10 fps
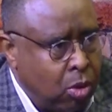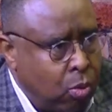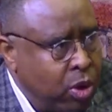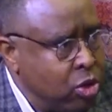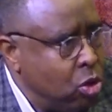
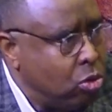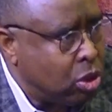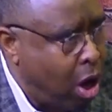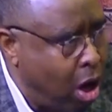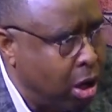When you
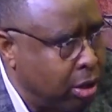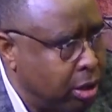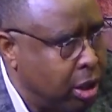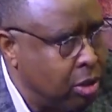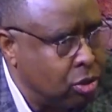taught
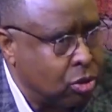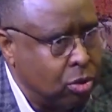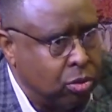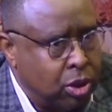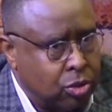in the
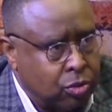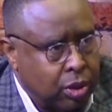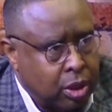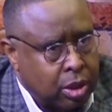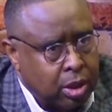school
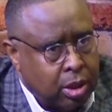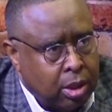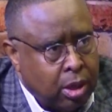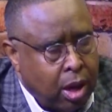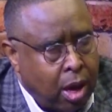district,
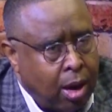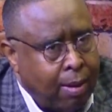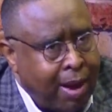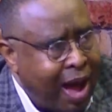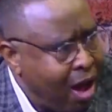
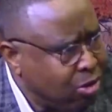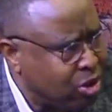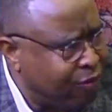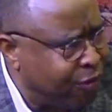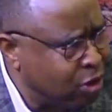how
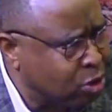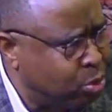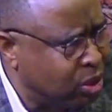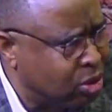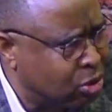diverse
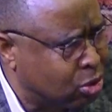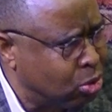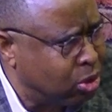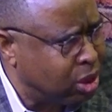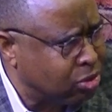was the
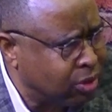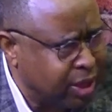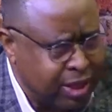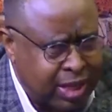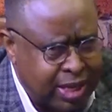school district
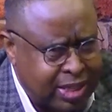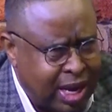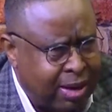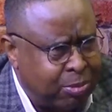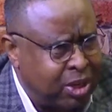at that
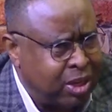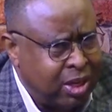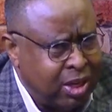time?